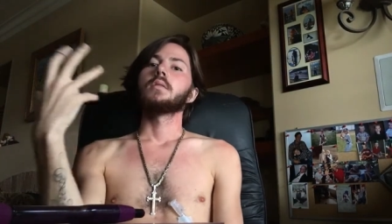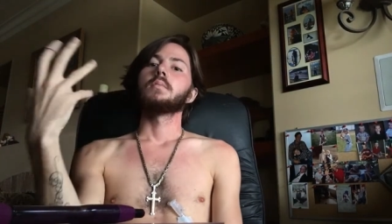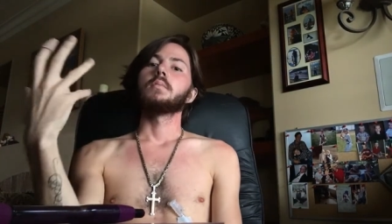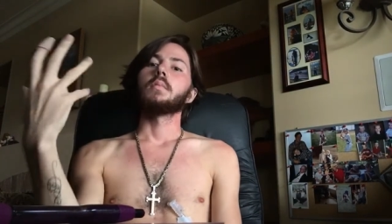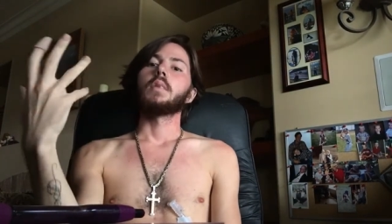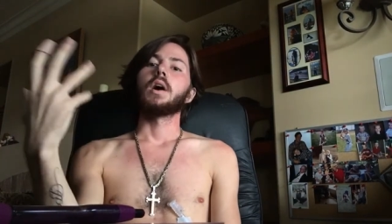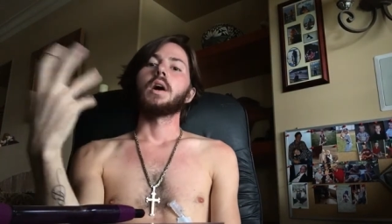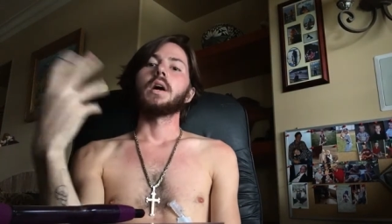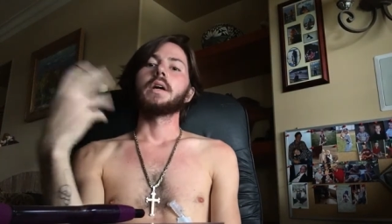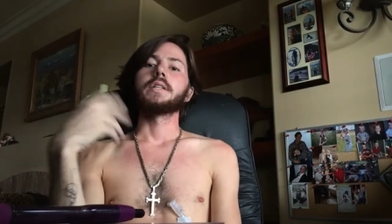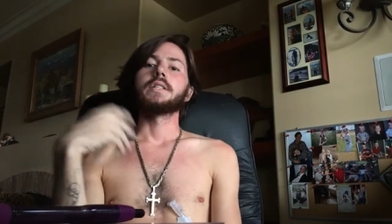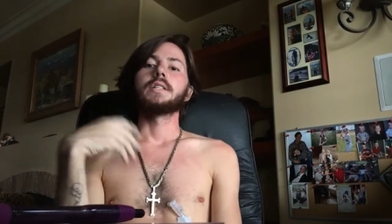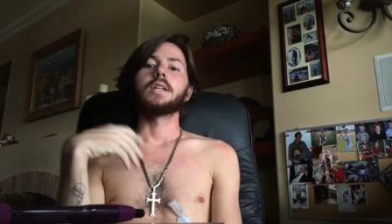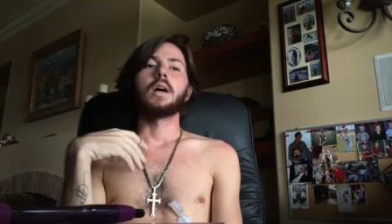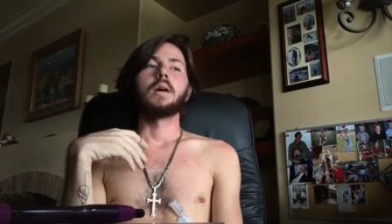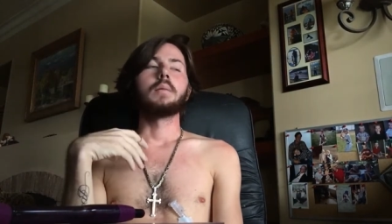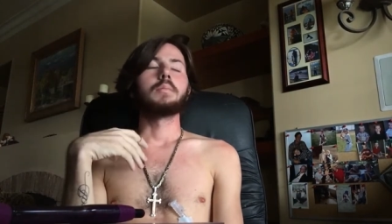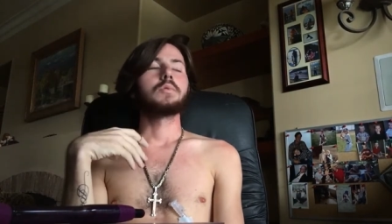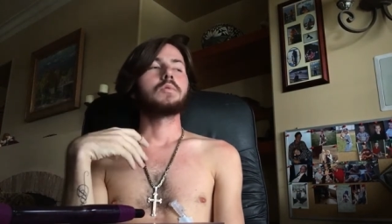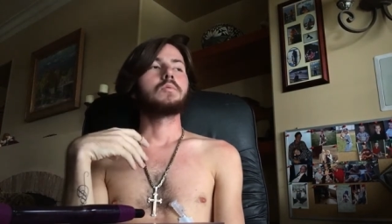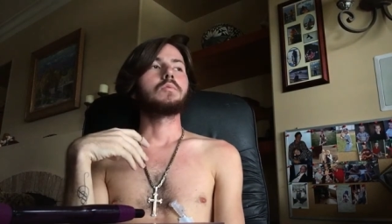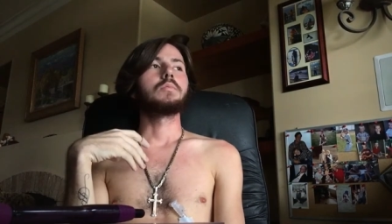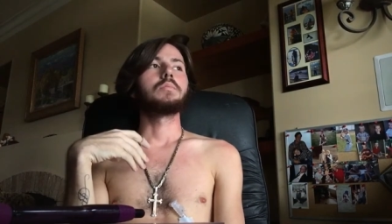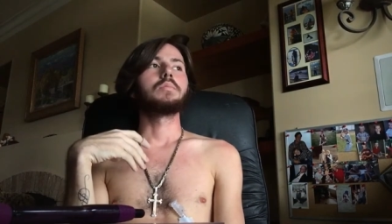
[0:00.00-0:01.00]
my
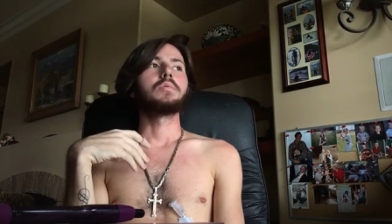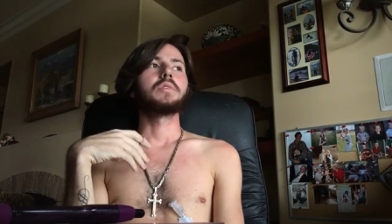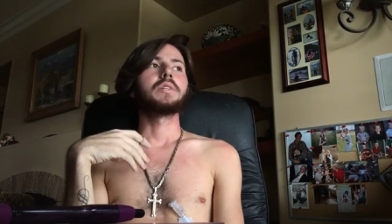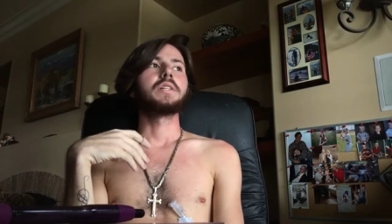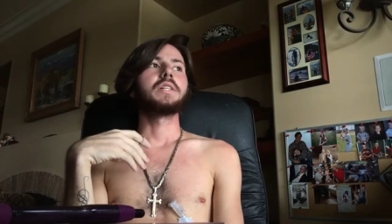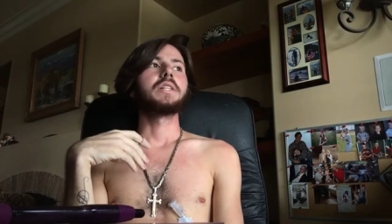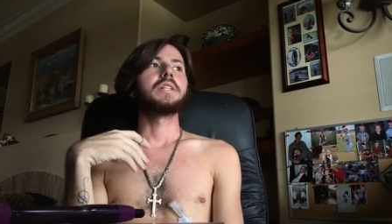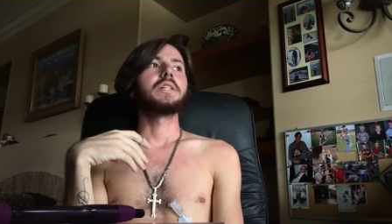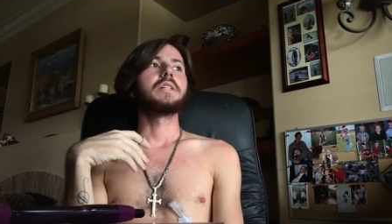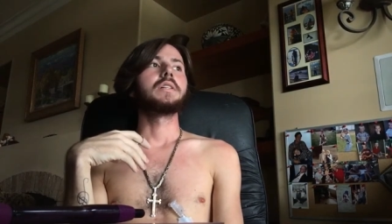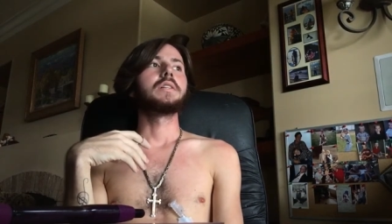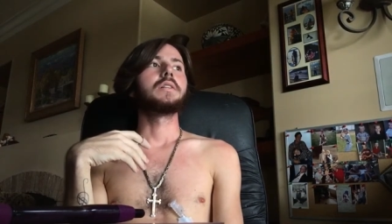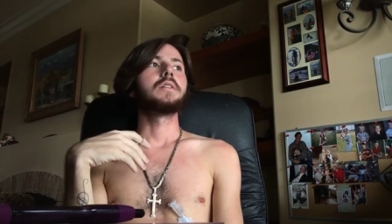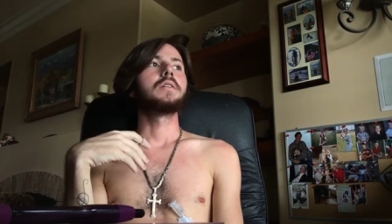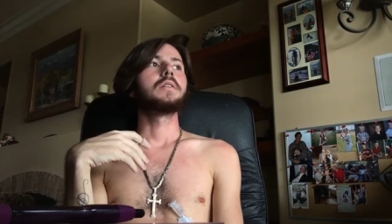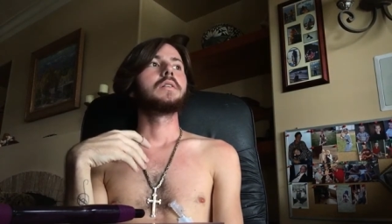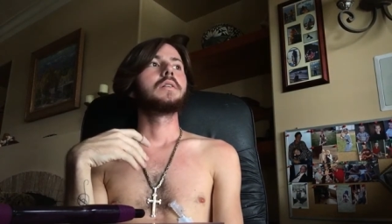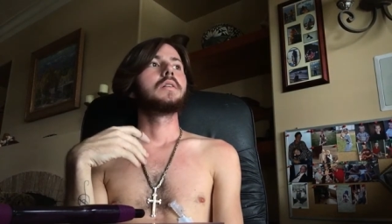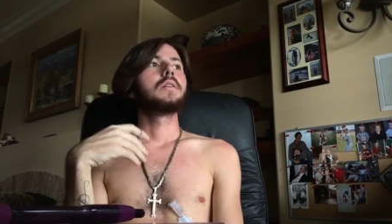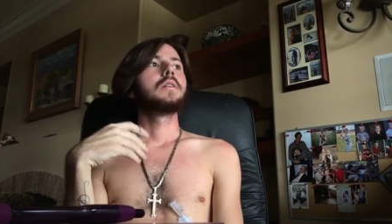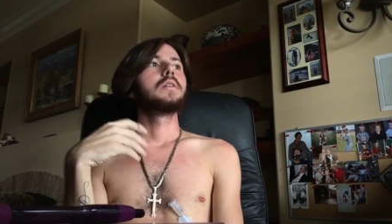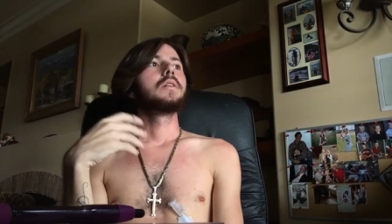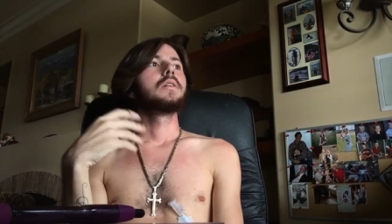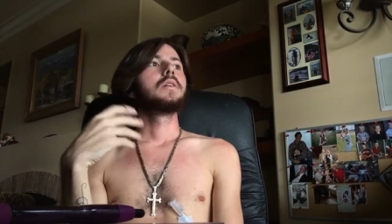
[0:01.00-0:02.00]
gums would bleed
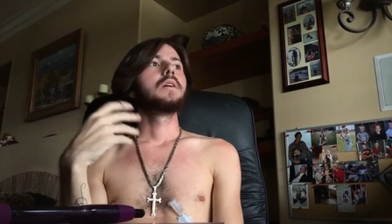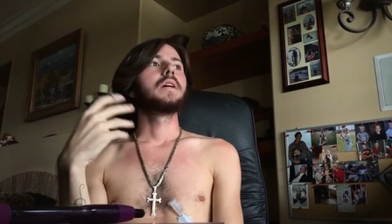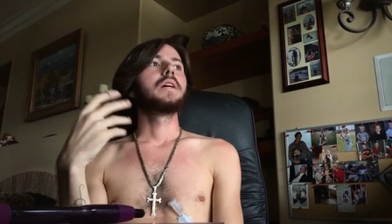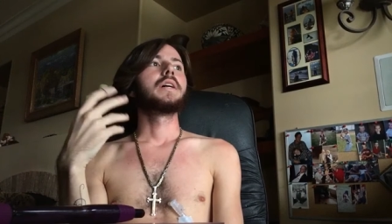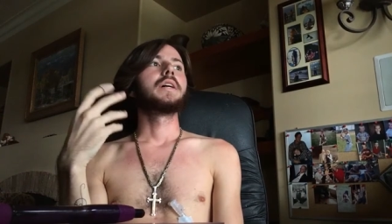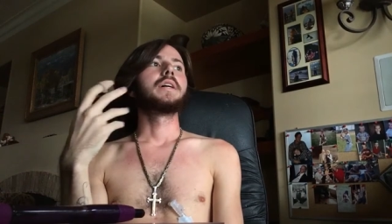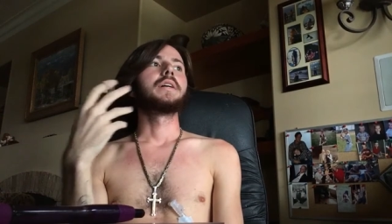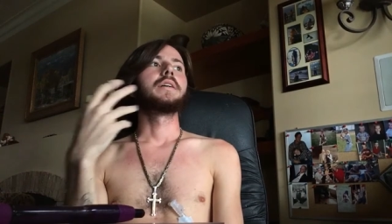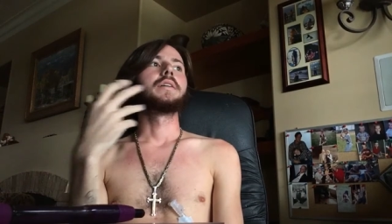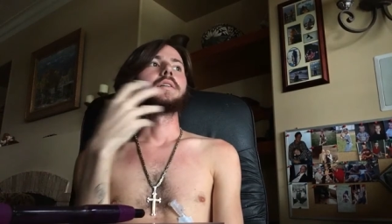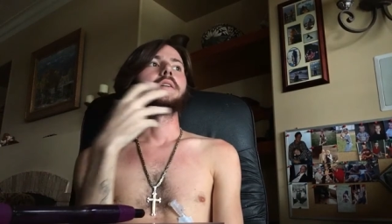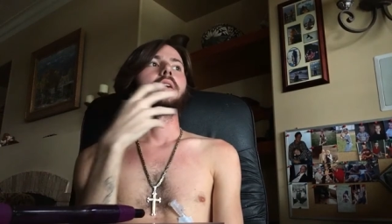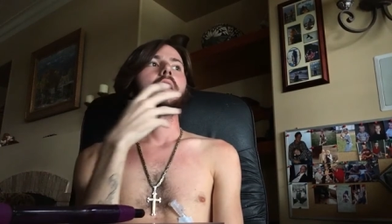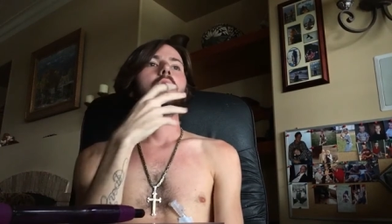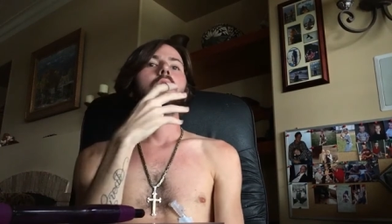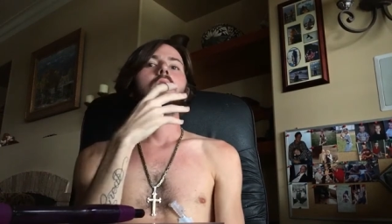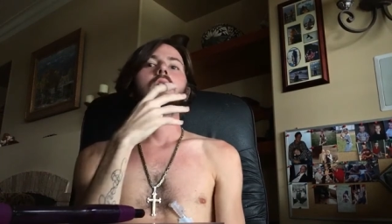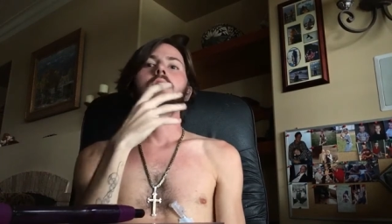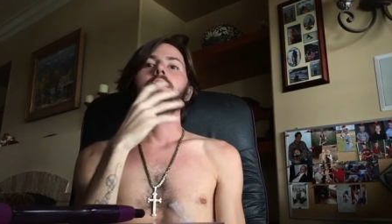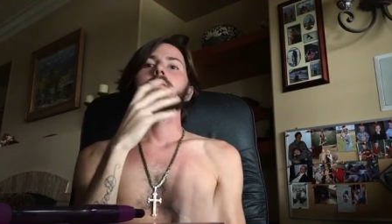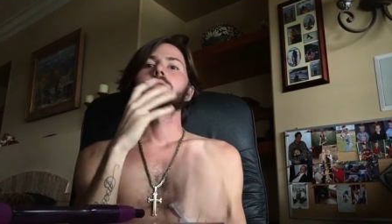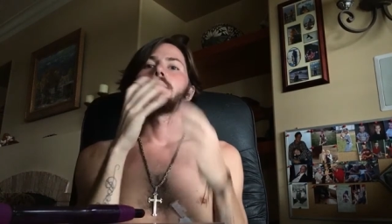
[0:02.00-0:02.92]
and uh,